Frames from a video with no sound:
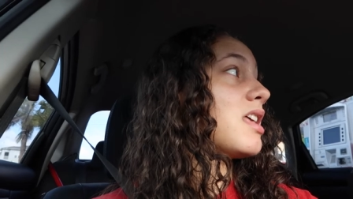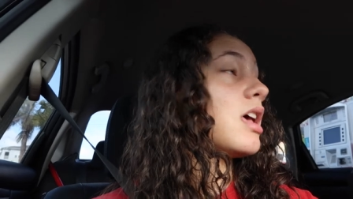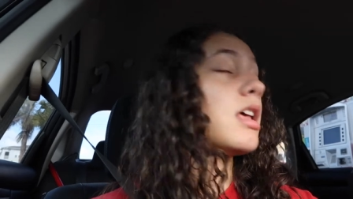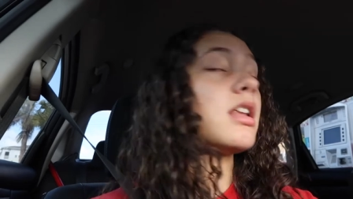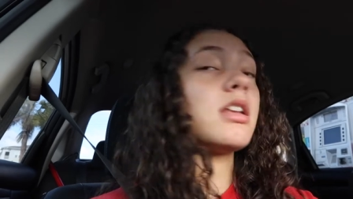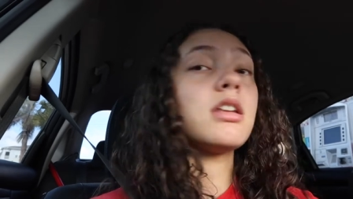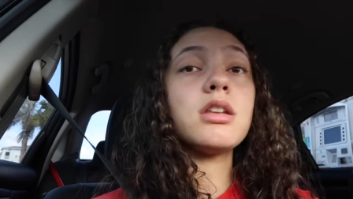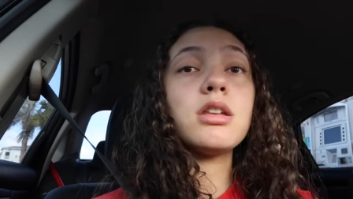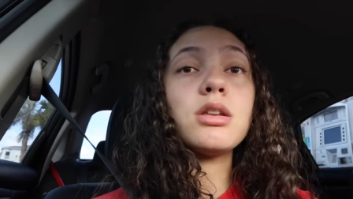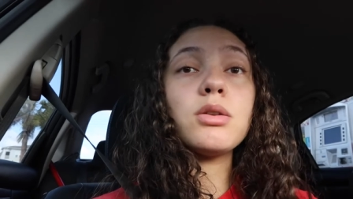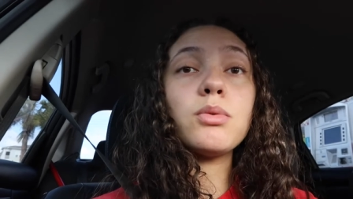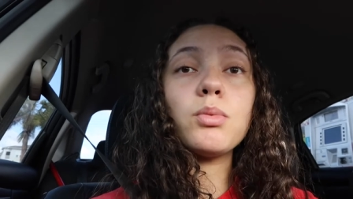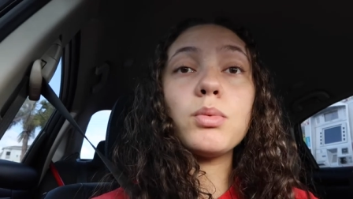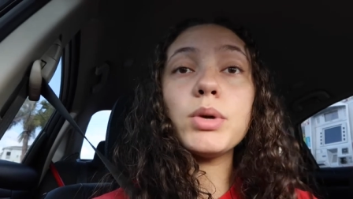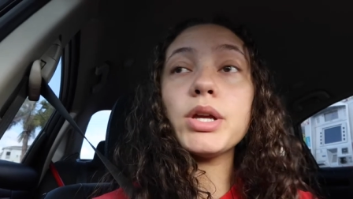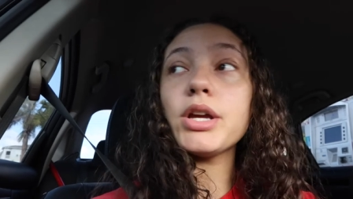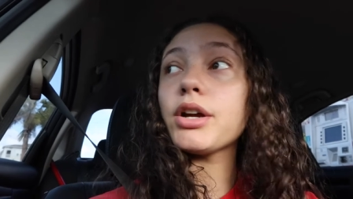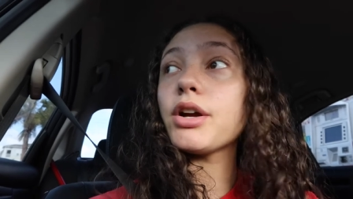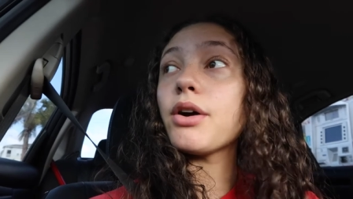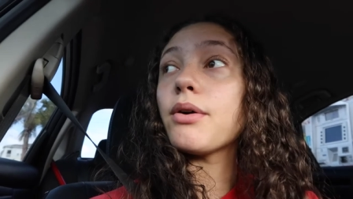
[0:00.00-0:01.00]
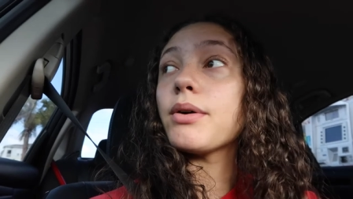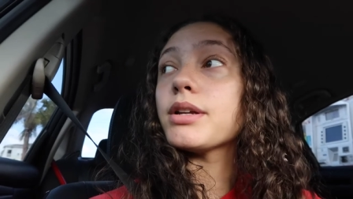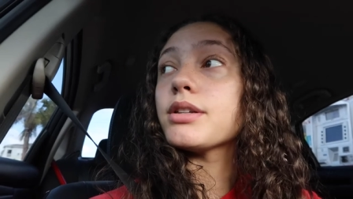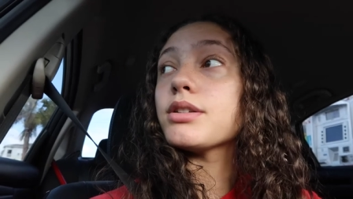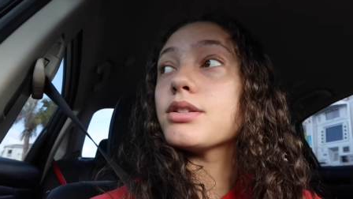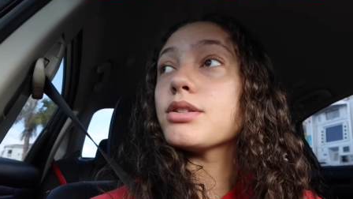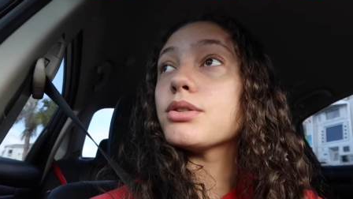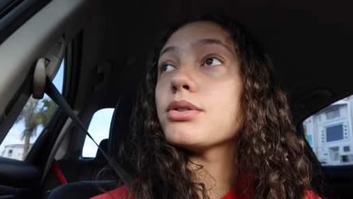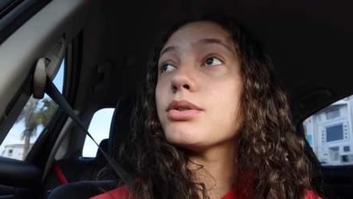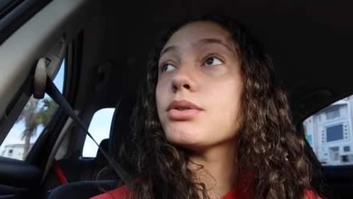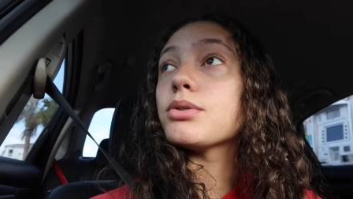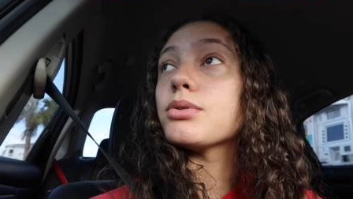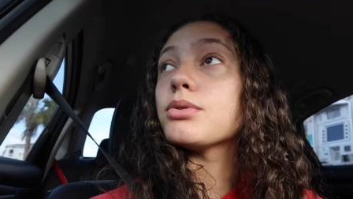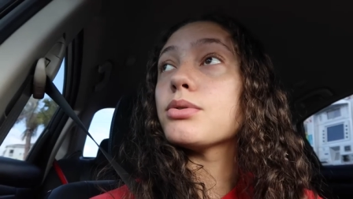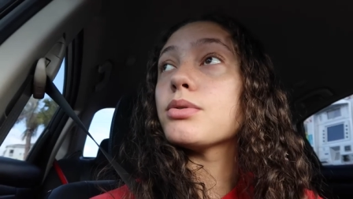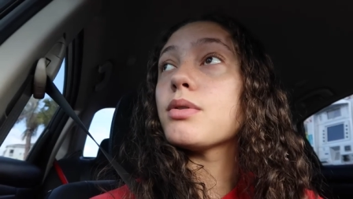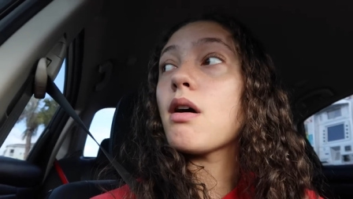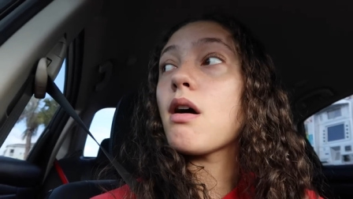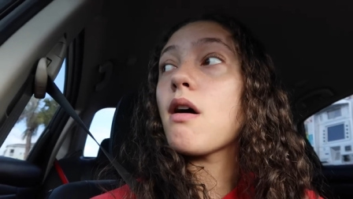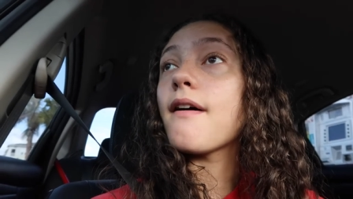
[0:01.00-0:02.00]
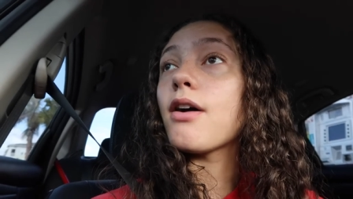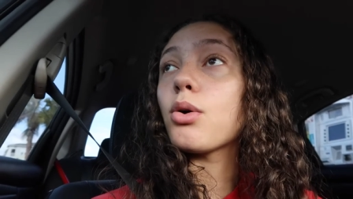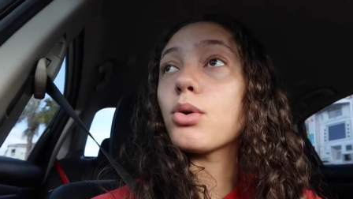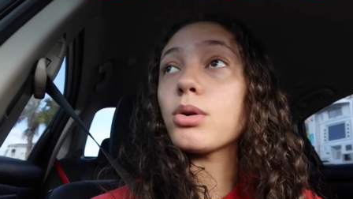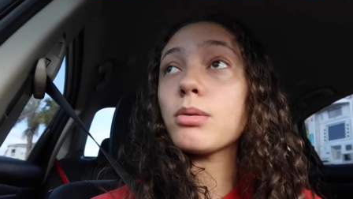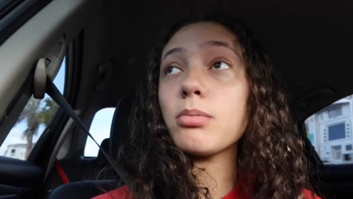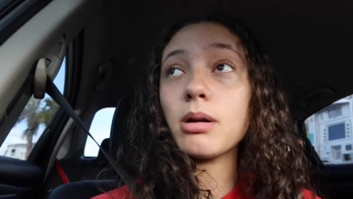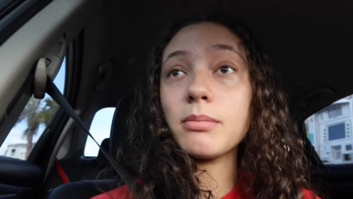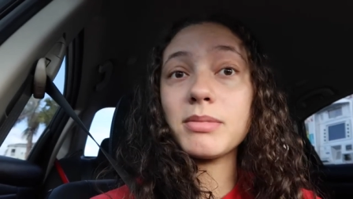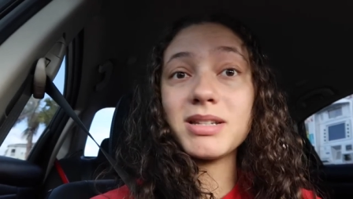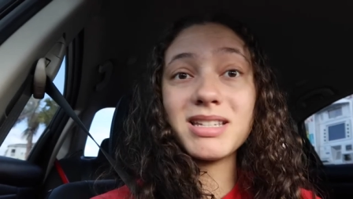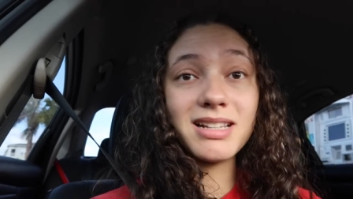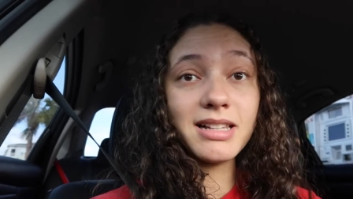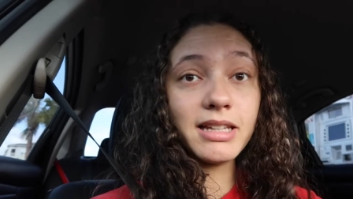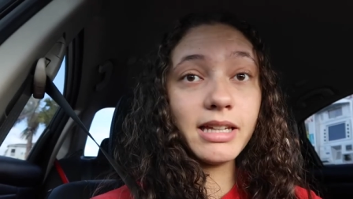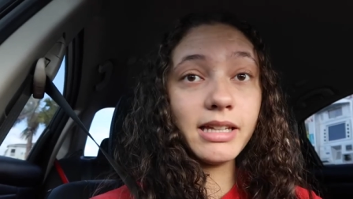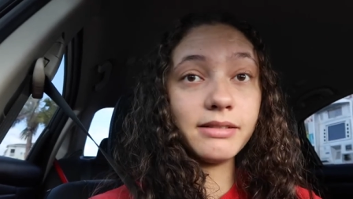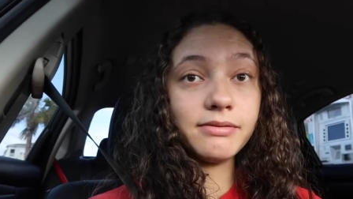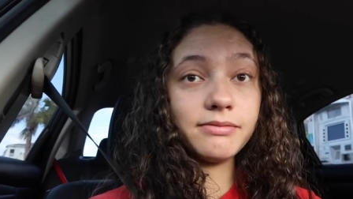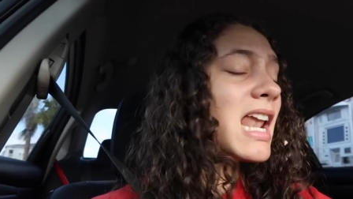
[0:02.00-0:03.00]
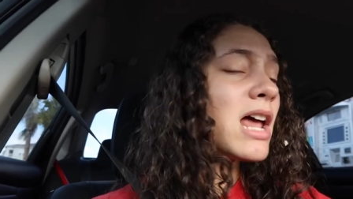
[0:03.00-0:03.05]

then we are going to our old apartment to clean.